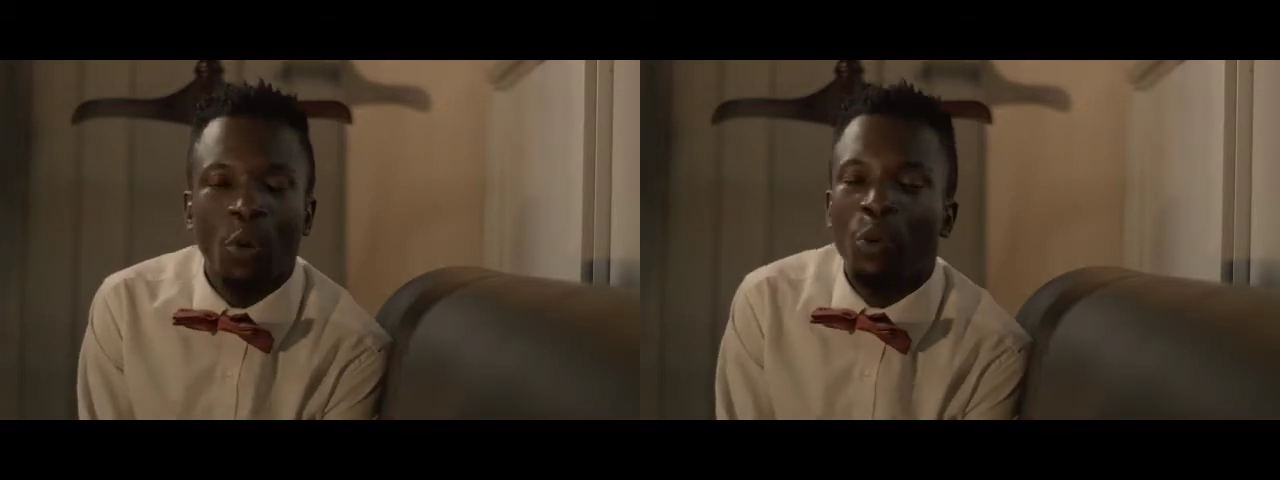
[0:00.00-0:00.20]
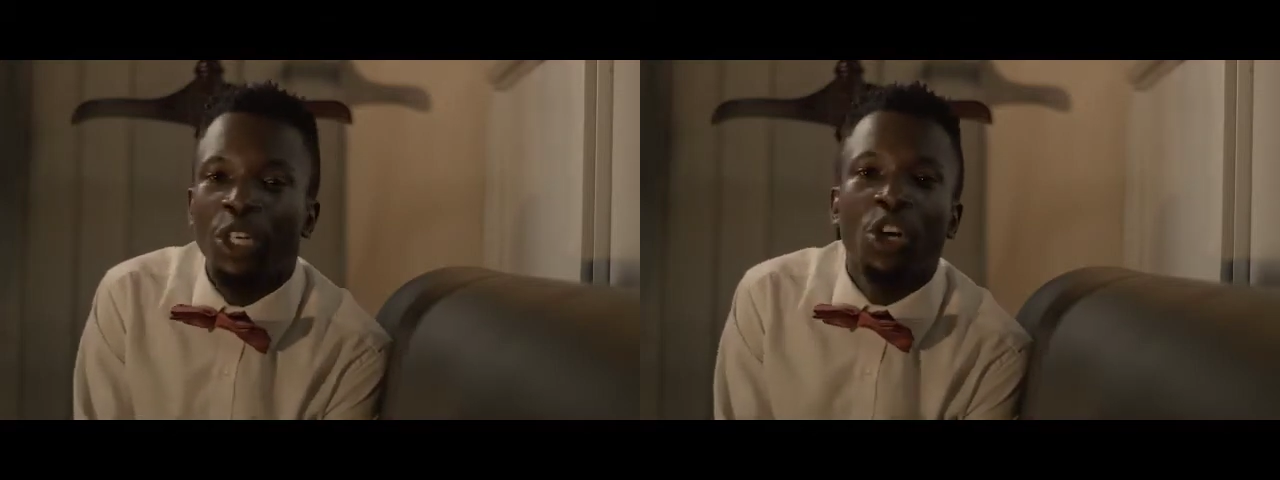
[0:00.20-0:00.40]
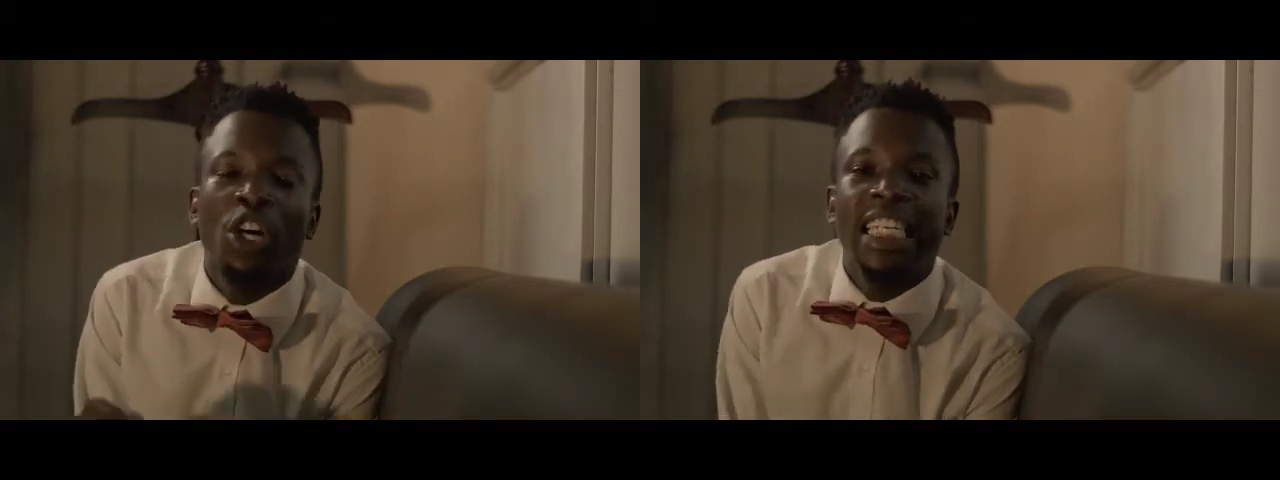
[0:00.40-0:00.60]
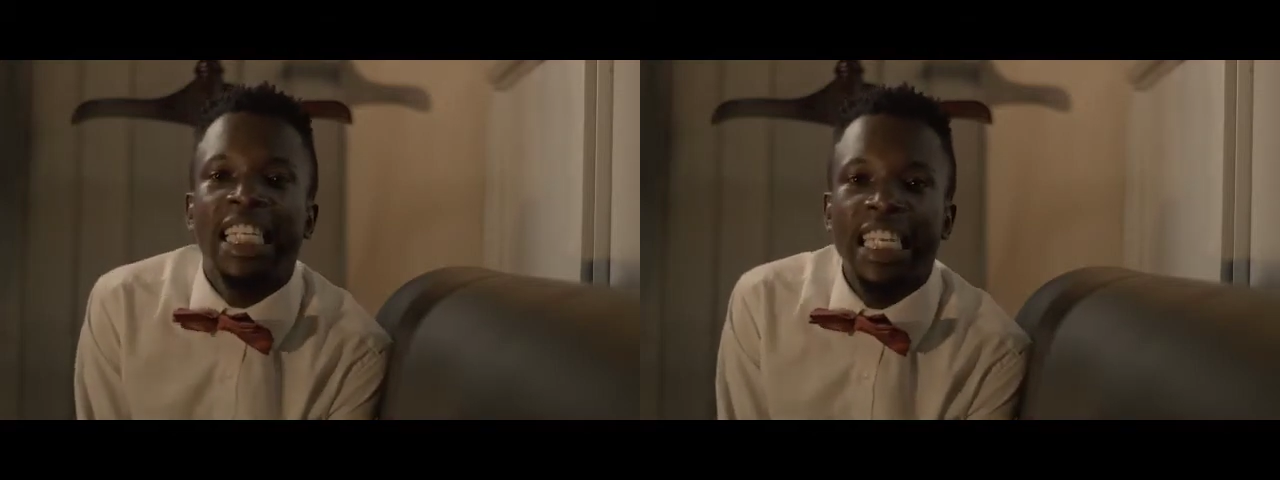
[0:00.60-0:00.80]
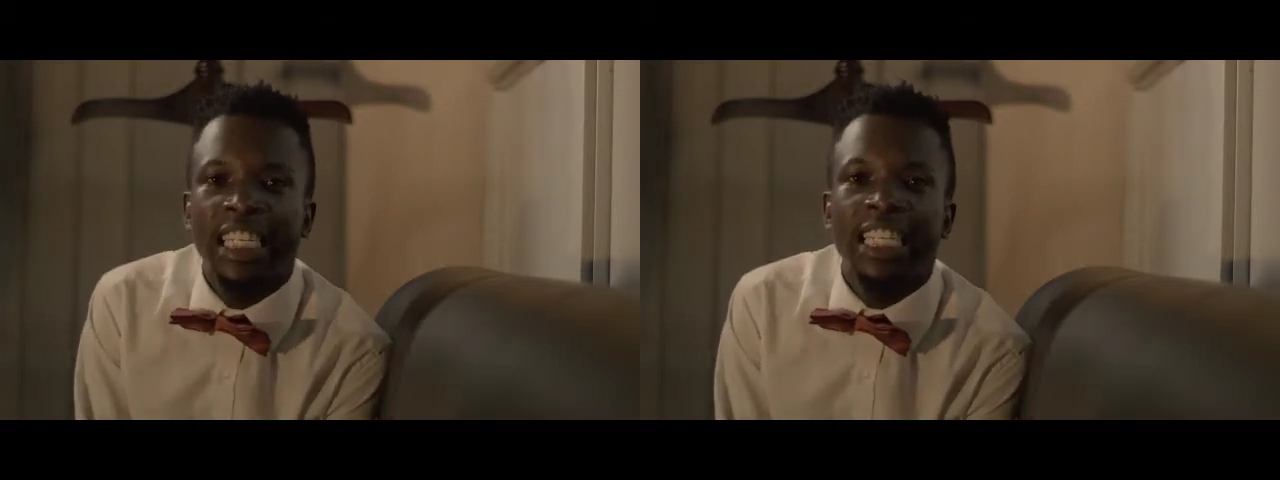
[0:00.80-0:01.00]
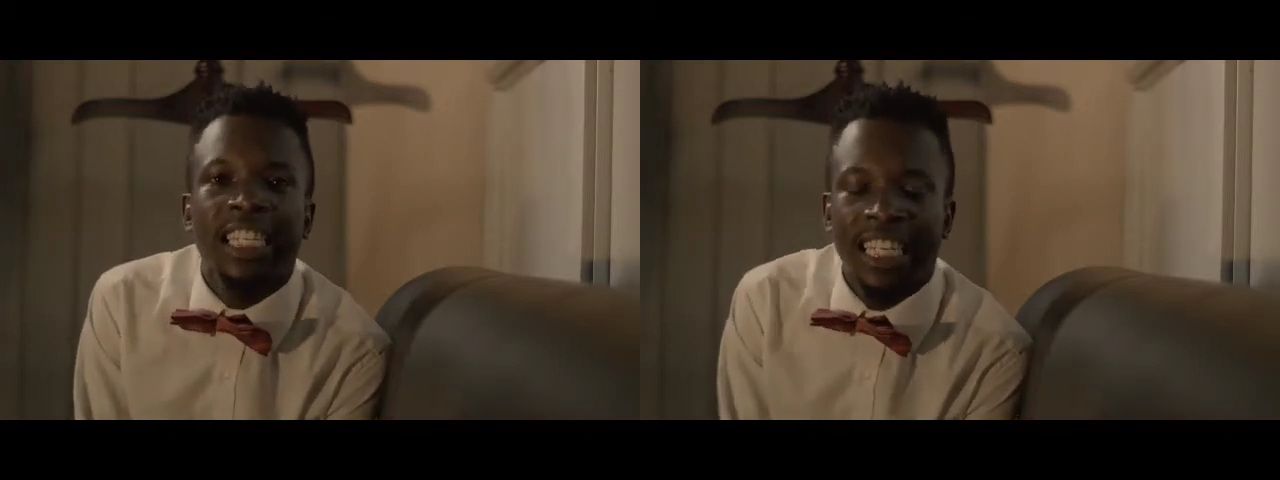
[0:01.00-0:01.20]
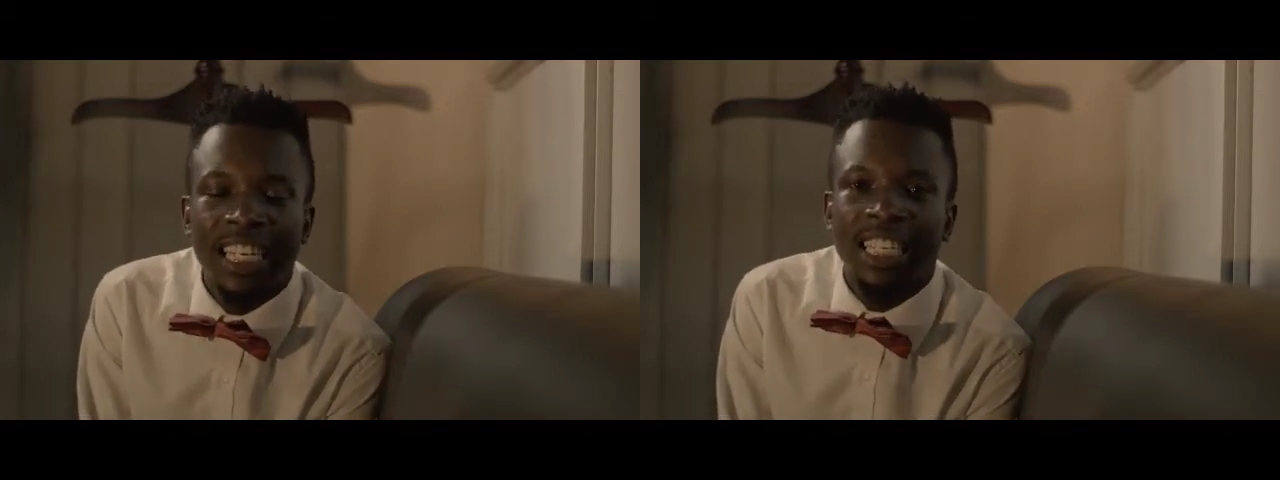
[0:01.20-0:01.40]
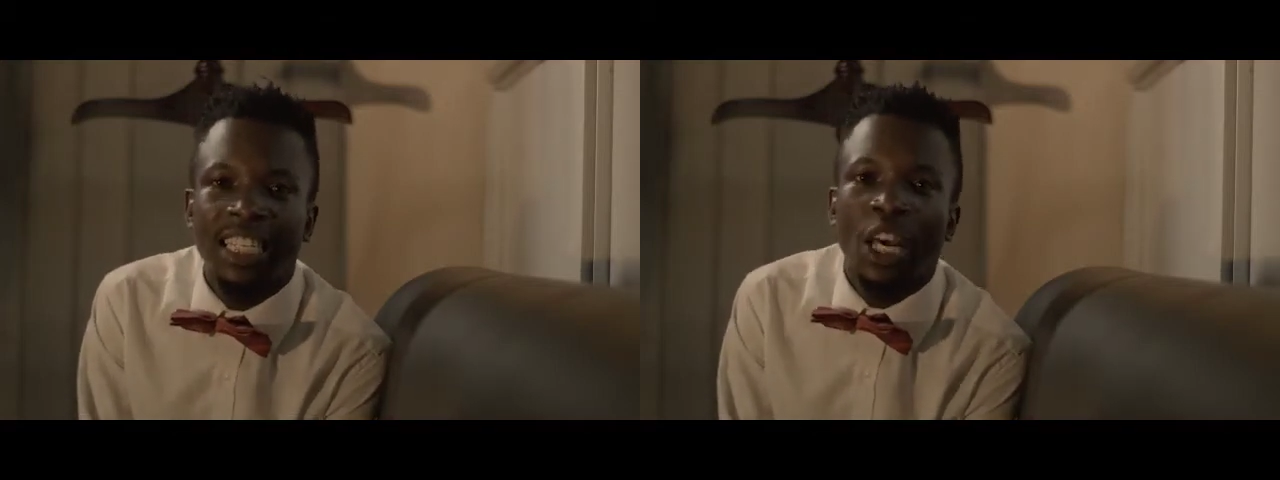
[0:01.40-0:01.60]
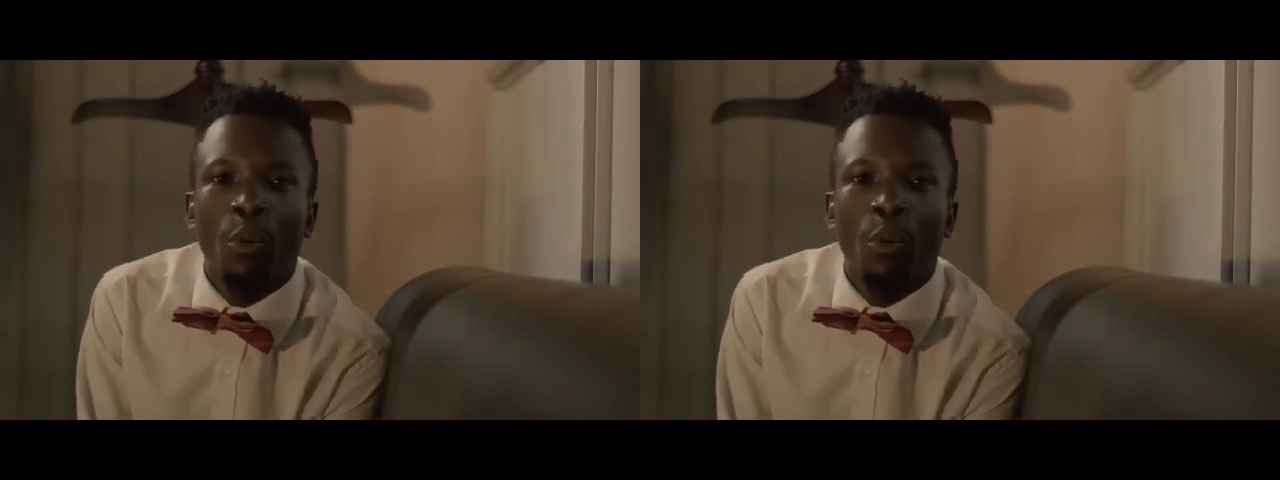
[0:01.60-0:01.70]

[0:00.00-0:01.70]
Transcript: We do not need tears